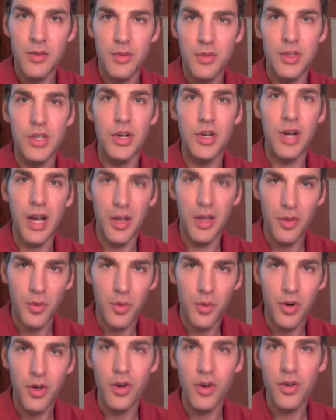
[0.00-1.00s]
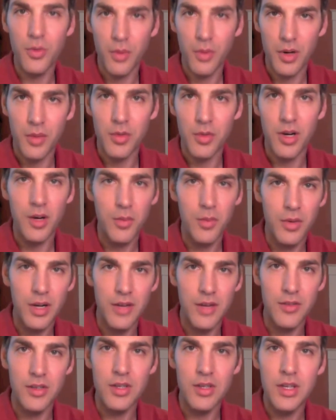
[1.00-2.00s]
When you're out in the world, wear a bra,
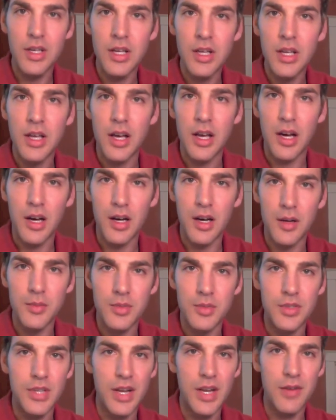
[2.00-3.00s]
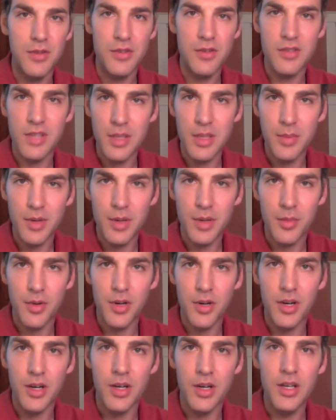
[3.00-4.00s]
whatever. Never sleep in a
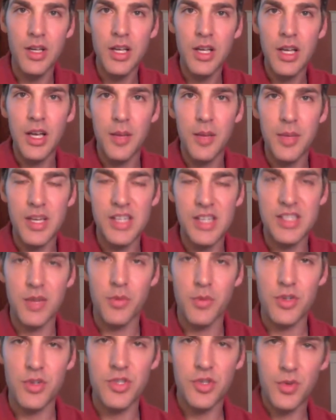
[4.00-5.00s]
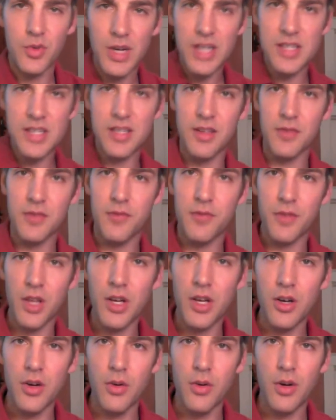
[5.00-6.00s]
bra because it restricts the
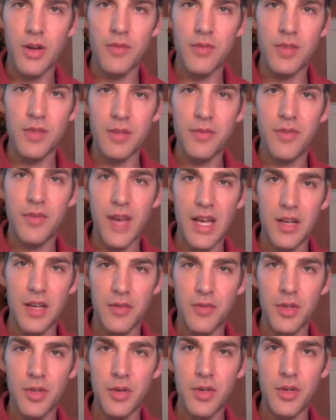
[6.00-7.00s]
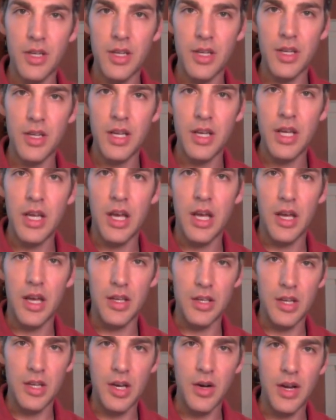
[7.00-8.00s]
flow of lymphatic fluid, and
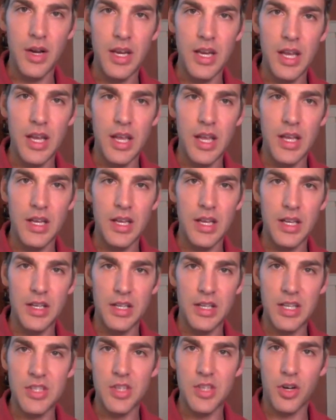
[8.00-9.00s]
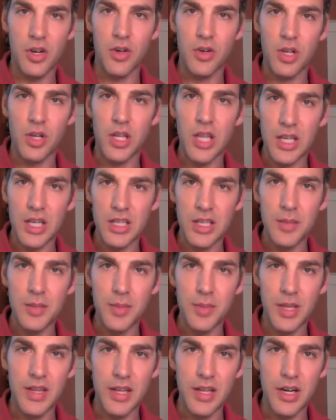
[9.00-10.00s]
it gets all clogged up
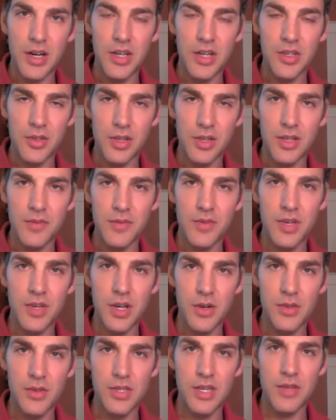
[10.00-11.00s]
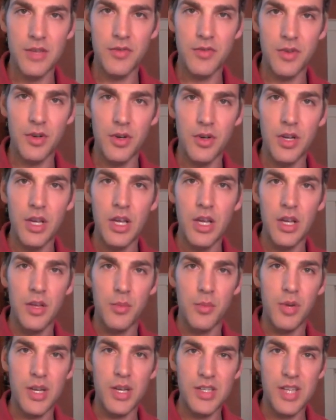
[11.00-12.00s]
in there in your lymph nodes. And if your
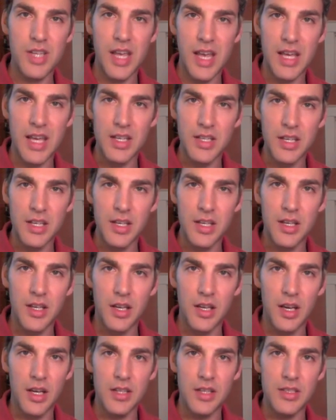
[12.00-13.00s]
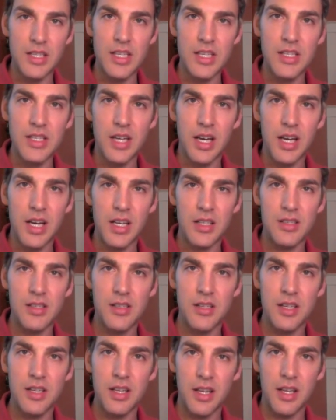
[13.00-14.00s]
breast can't
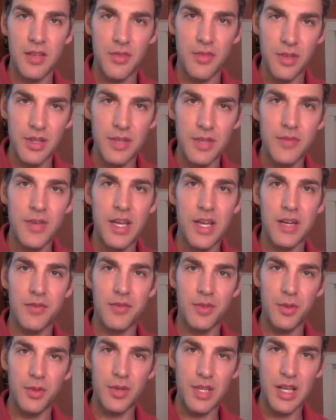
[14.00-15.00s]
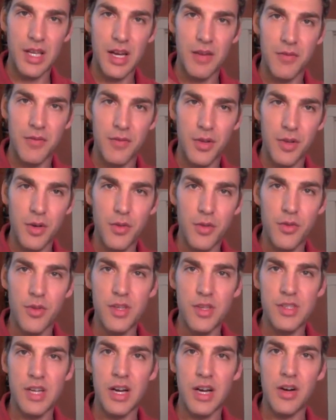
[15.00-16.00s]
detox, if the lymphatic fluid cannot flow through
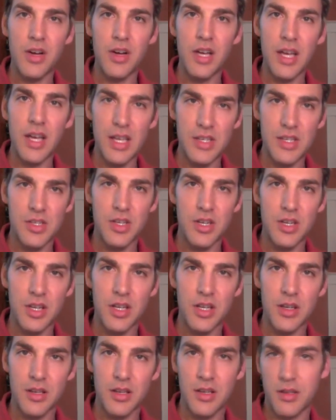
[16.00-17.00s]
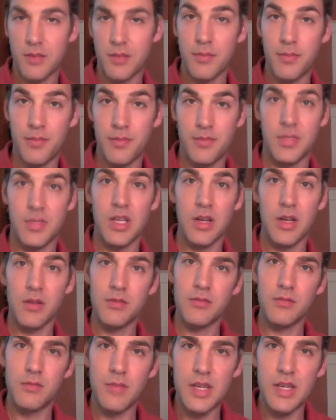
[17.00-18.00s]
this area, it's going to come,
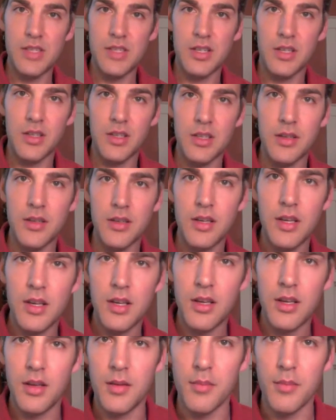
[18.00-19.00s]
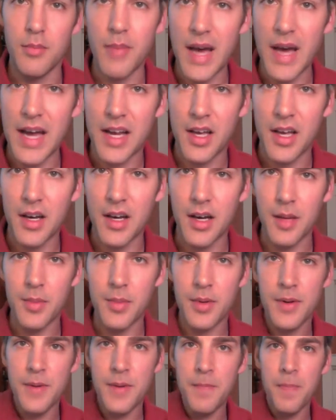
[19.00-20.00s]
basically back
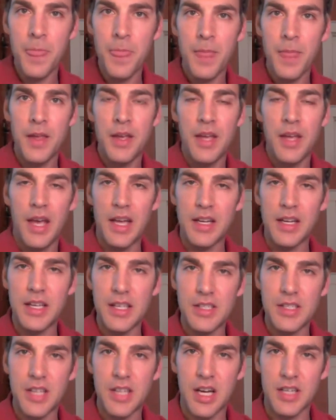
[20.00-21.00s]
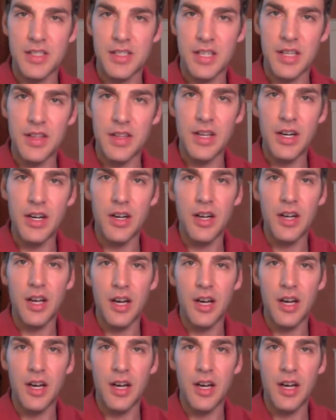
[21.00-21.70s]
up and get toxic in there.